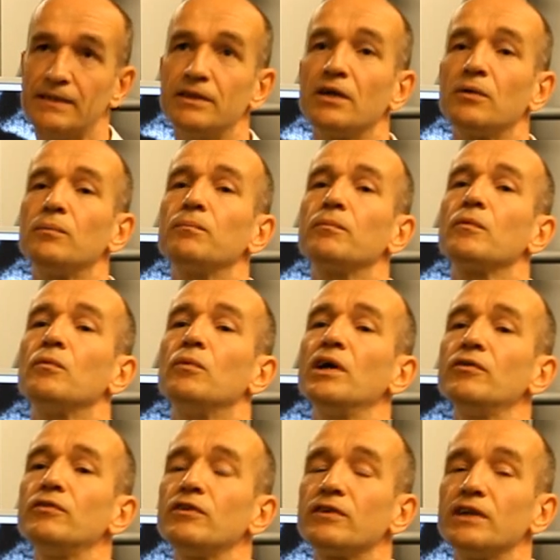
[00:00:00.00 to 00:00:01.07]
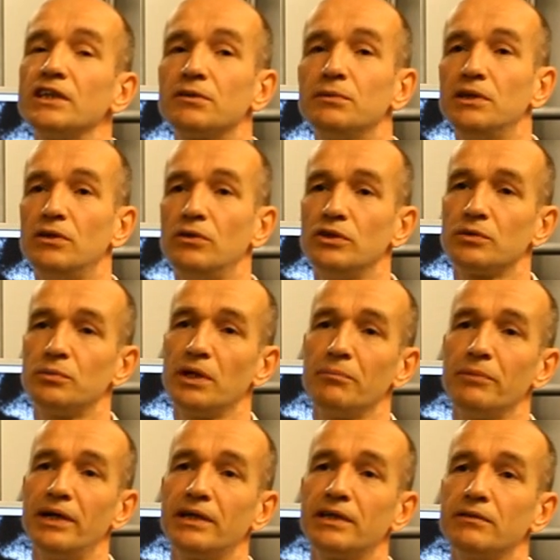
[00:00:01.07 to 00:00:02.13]
Now, one of the things we do is we are
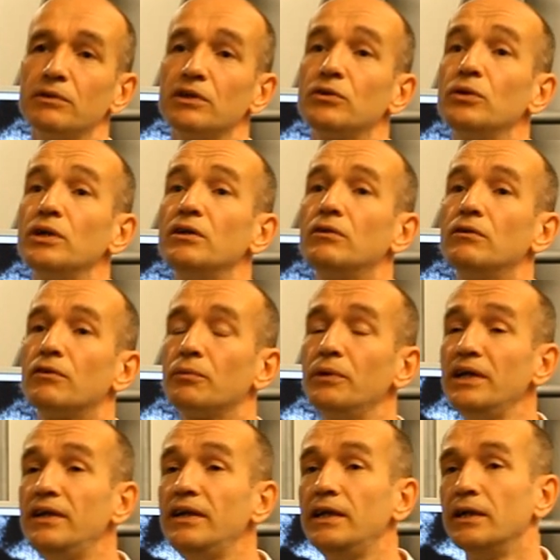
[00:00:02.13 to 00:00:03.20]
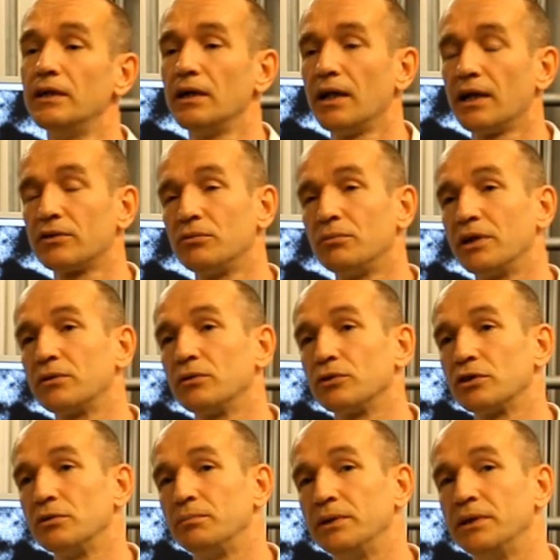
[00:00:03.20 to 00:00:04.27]
doing 3D electron
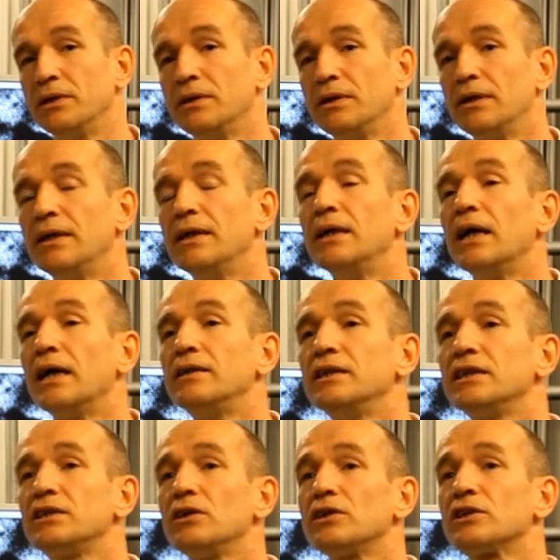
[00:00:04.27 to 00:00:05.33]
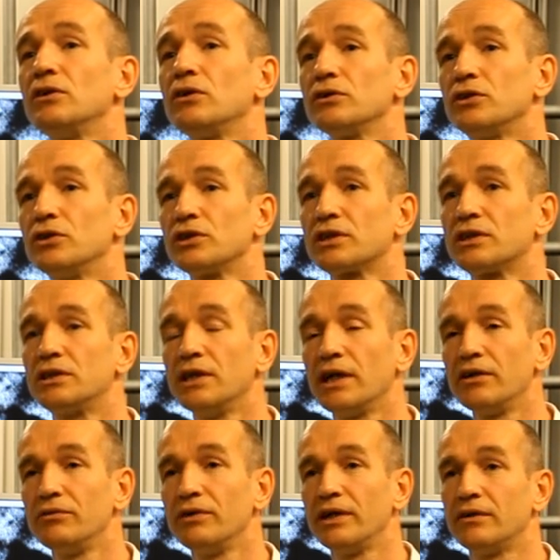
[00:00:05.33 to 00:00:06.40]
microscopy. And this does not just
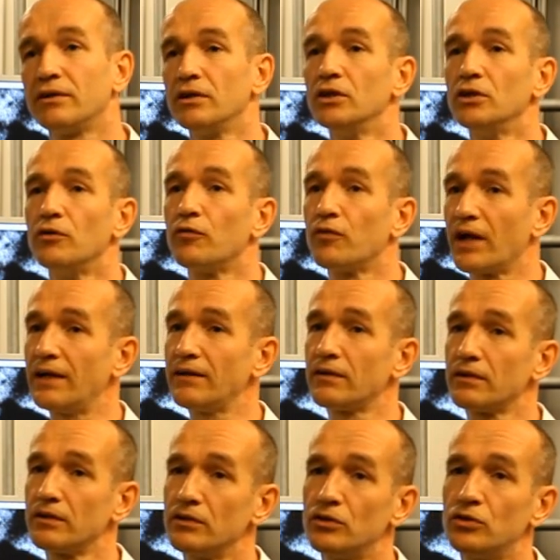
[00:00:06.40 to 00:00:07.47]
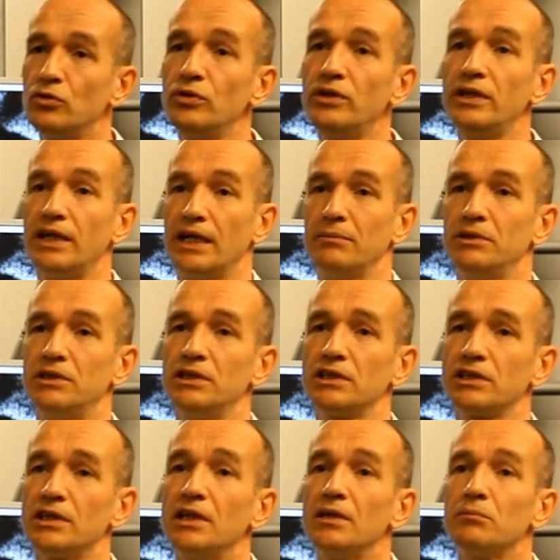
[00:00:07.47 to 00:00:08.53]
generate flat 2D
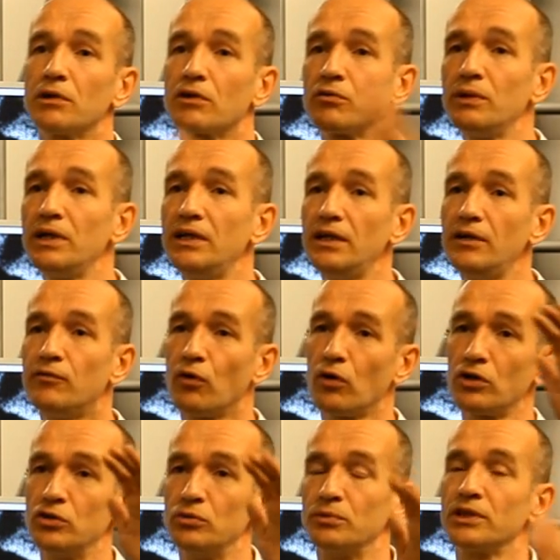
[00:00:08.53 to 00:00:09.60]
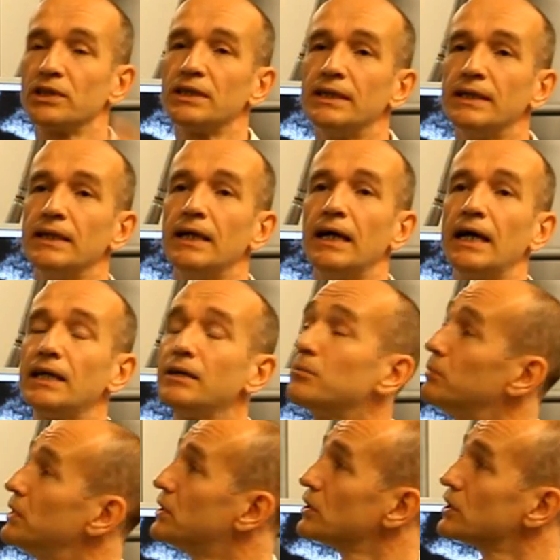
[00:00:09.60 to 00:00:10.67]
images, but 3D volumes. And
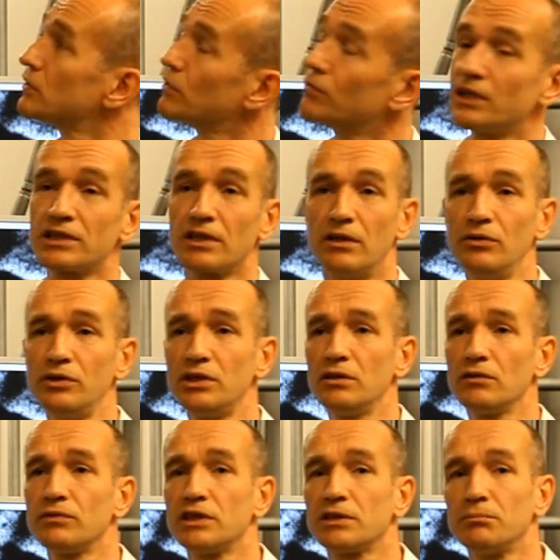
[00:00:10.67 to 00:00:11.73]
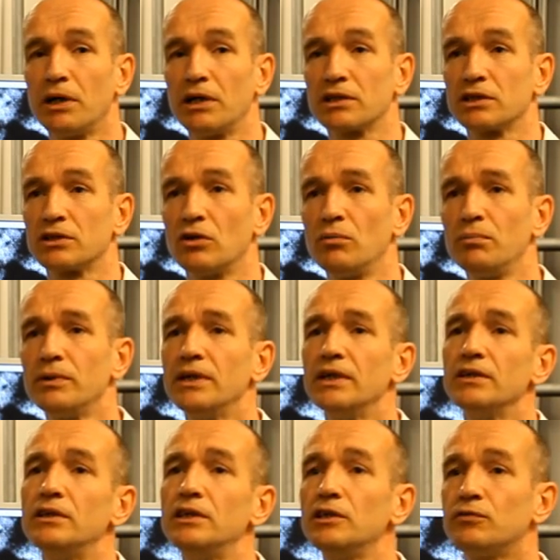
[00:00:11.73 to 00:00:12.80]
because of the resolution of this microscope,
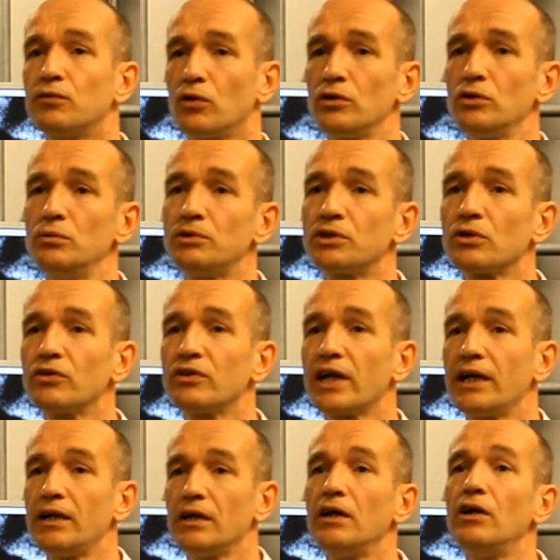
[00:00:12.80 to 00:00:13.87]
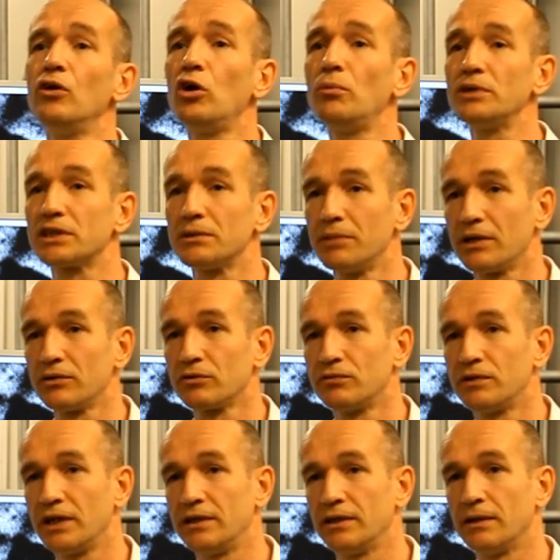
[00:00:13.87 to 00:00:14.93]
these volumes contain an enormous amount
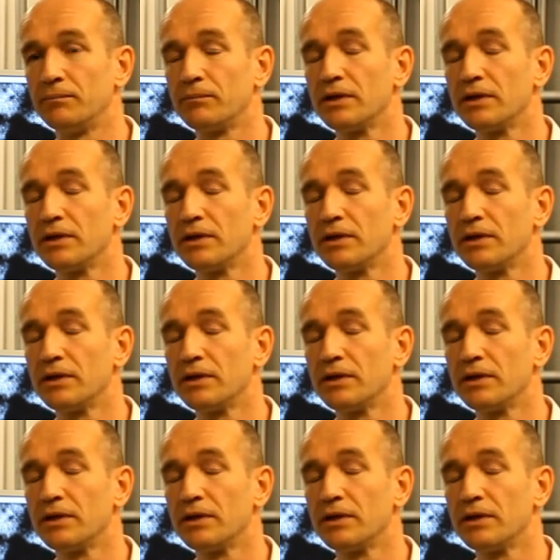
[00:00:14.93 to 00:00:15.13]
of data.